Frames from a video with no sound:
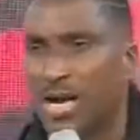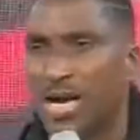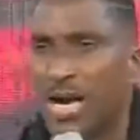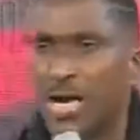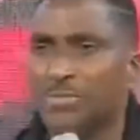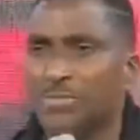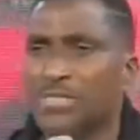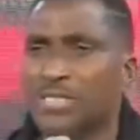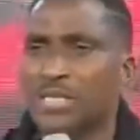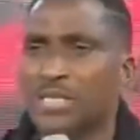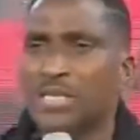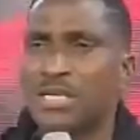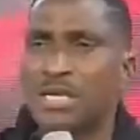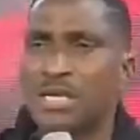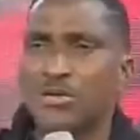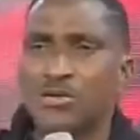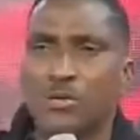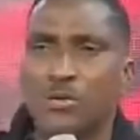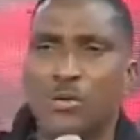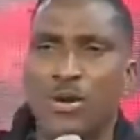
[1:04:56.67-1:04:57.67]
I'm
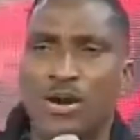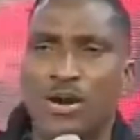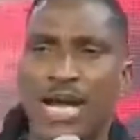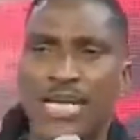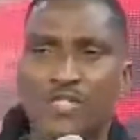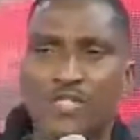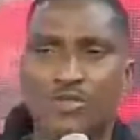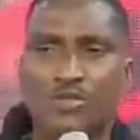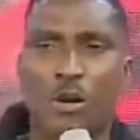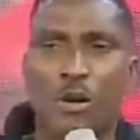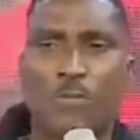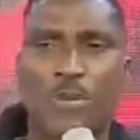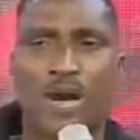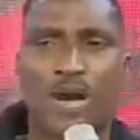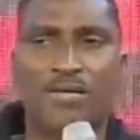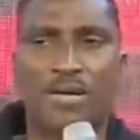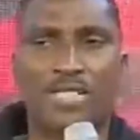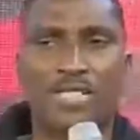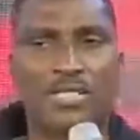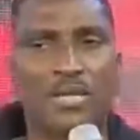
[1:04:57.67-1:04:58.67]
thinking you will rise up
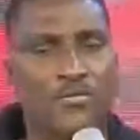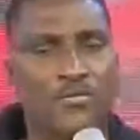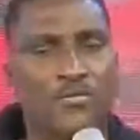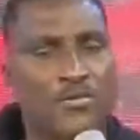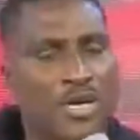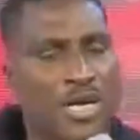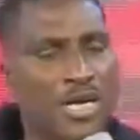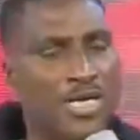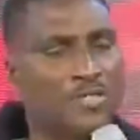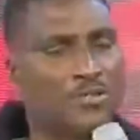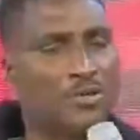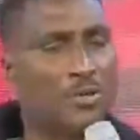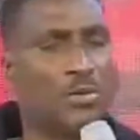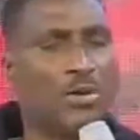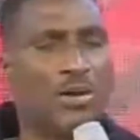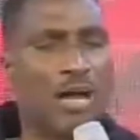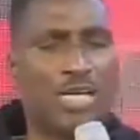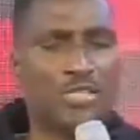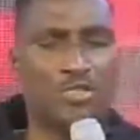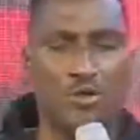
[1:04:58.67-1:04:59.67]
and receive grace. You will
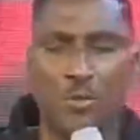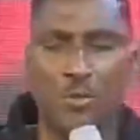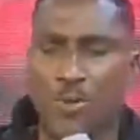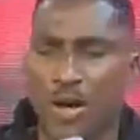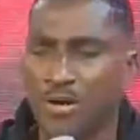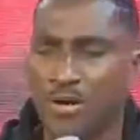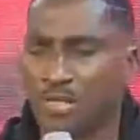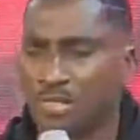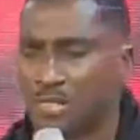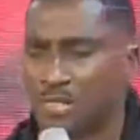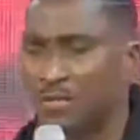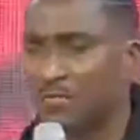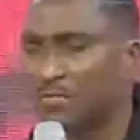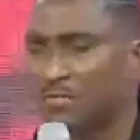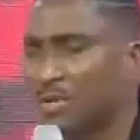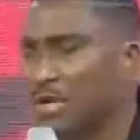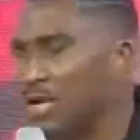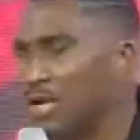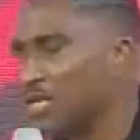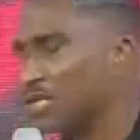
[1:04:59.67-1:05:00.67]
rise up and receive
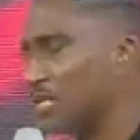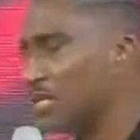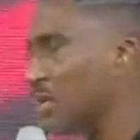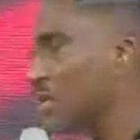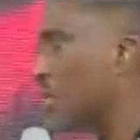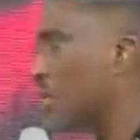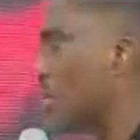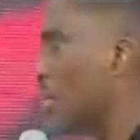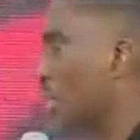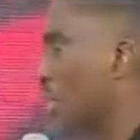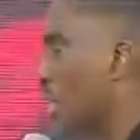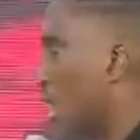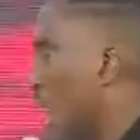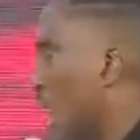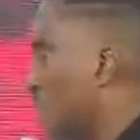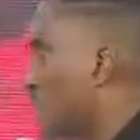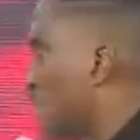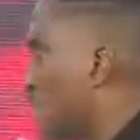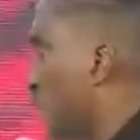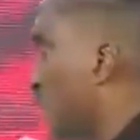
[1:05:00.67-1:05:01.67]
grace.
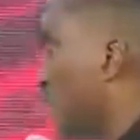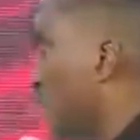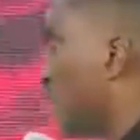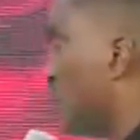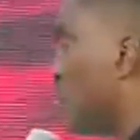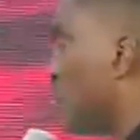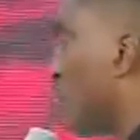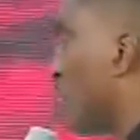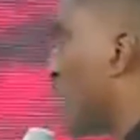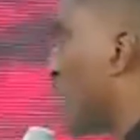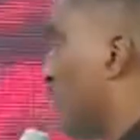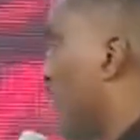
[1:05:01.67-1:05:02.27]
I'm thinking you will